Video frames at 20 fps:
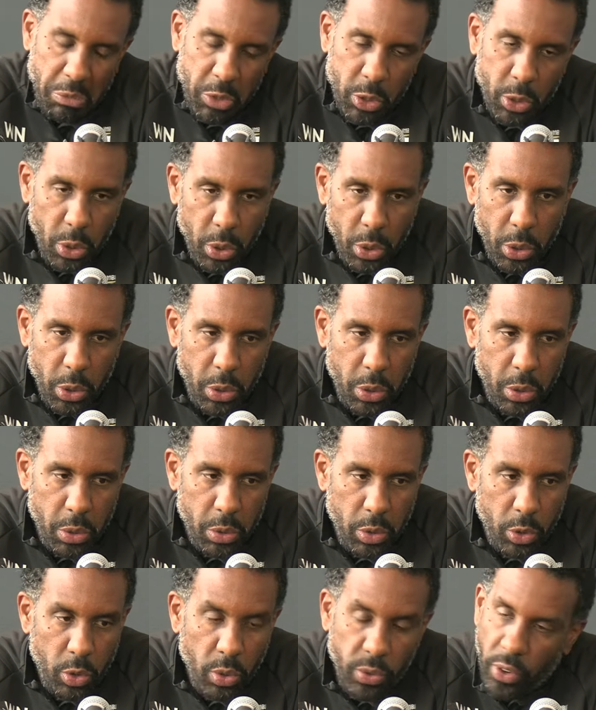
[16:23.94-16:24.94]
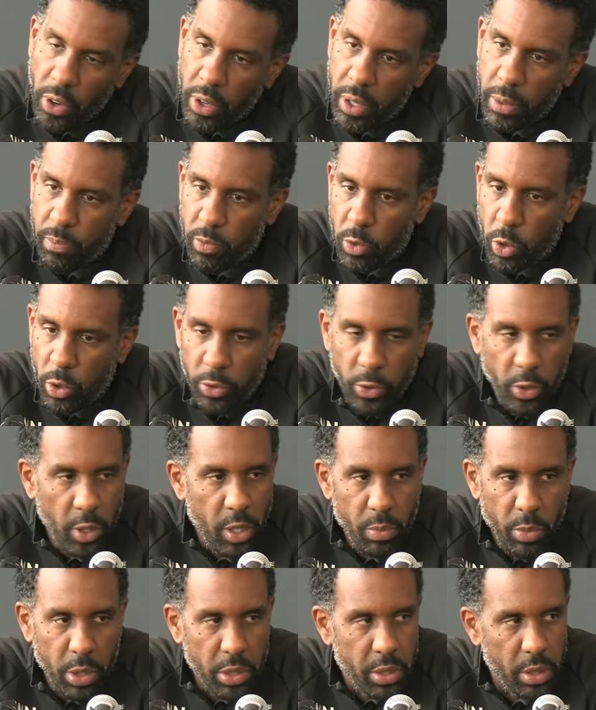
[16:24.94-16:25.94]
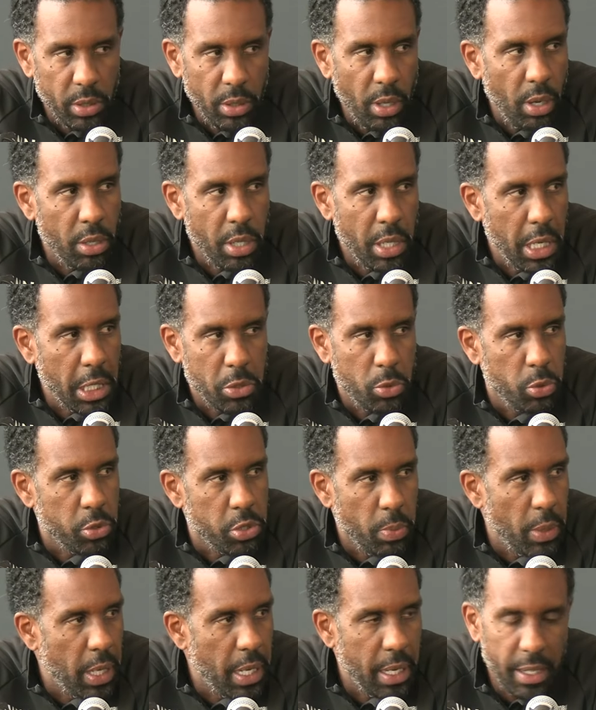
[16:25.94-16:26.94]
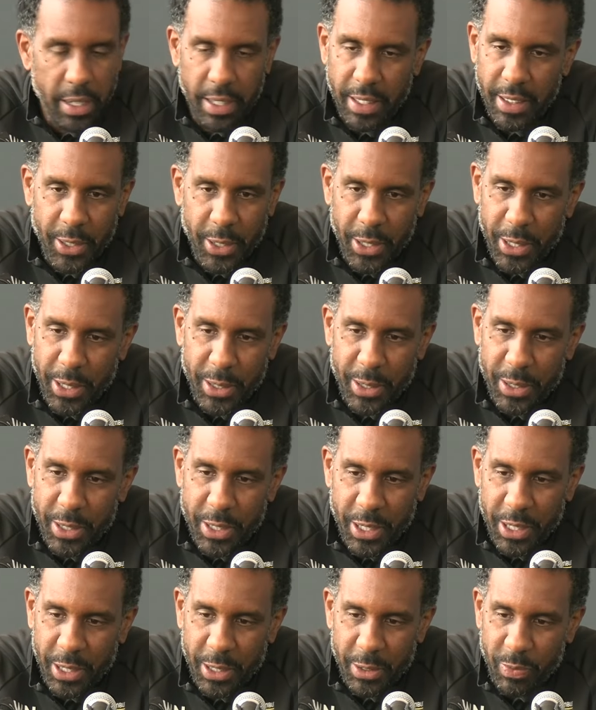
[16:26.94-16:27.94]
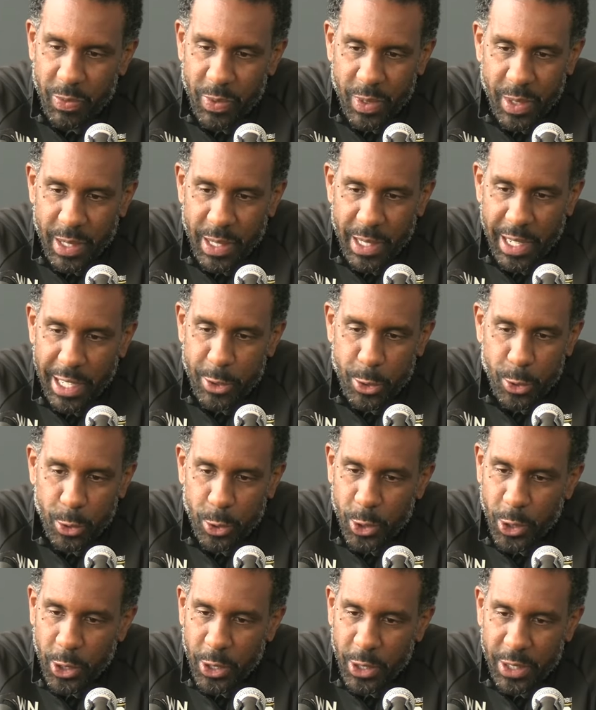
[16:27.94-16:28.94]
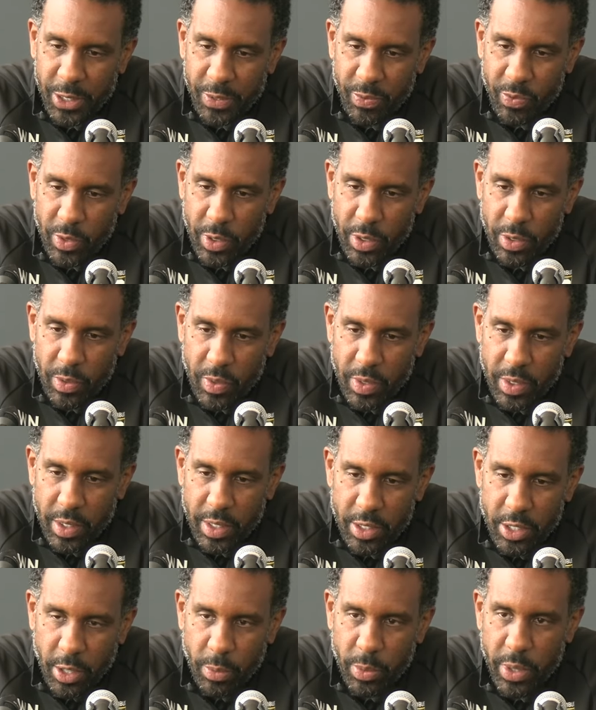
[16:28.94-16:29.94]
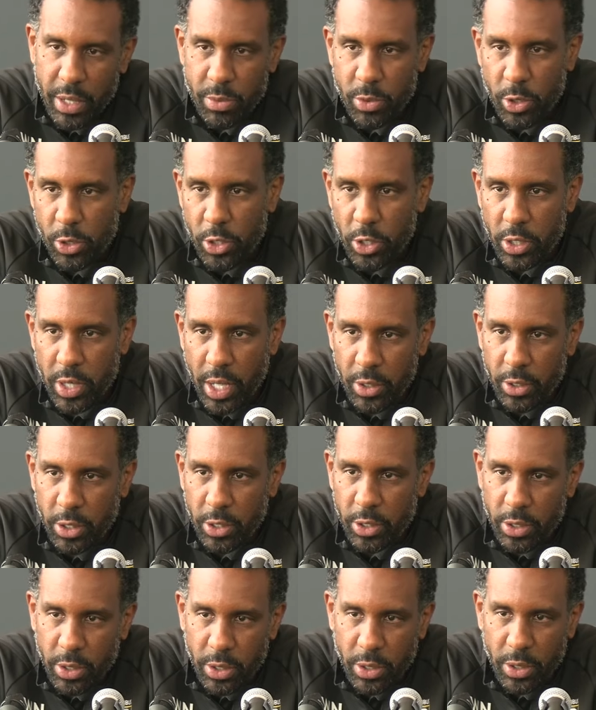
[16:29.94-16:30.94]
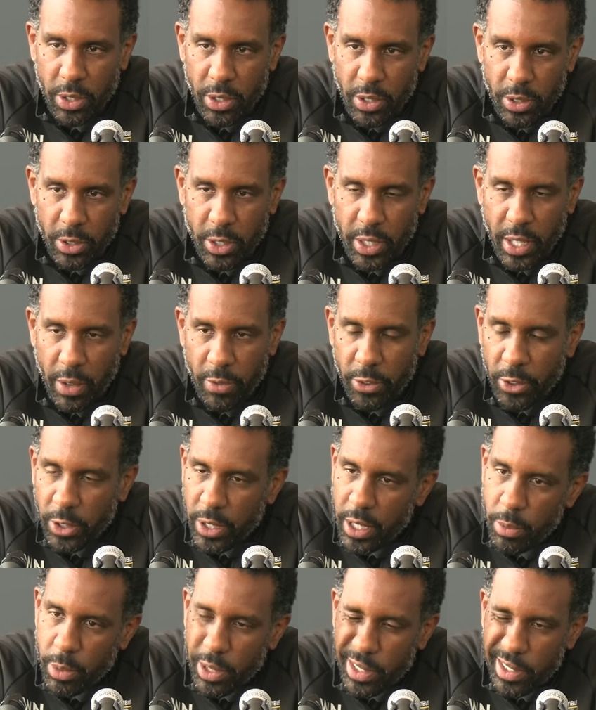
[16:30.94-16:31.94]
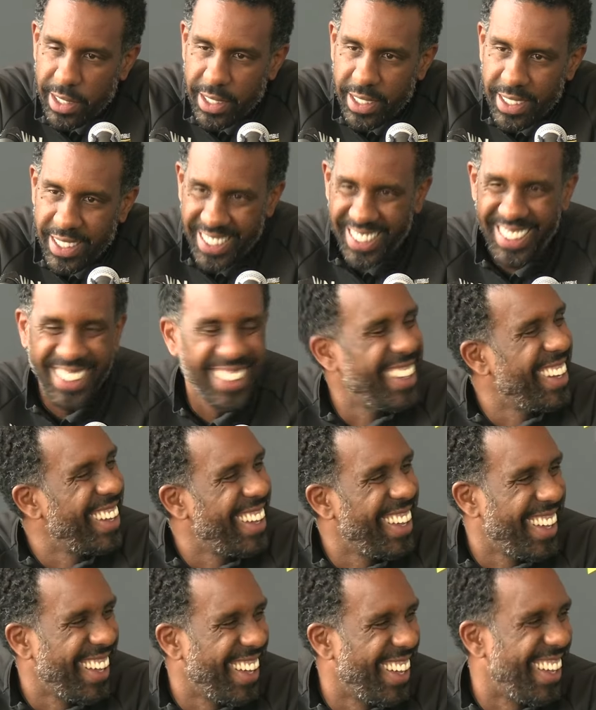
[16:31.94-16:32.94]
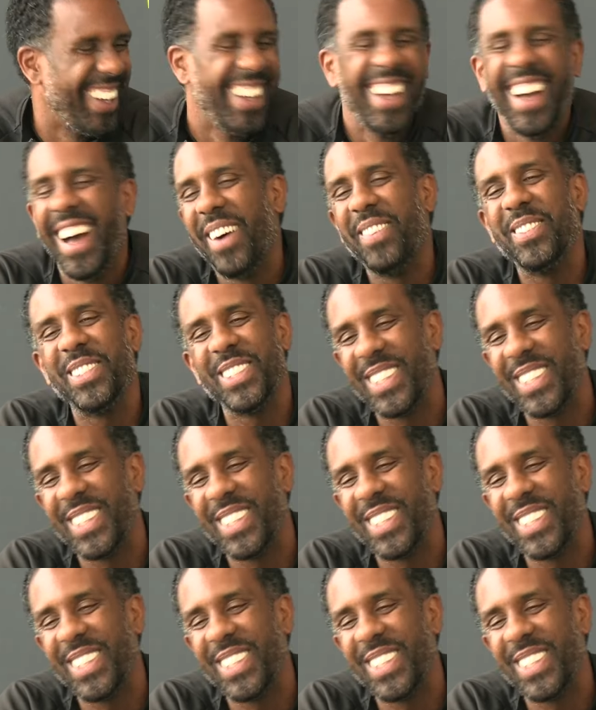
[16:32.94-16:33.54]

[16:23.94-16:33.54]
So good for him. But no, he likes to smile and he likes to joke. Sometimes the jokes are not all the time funny, but I'm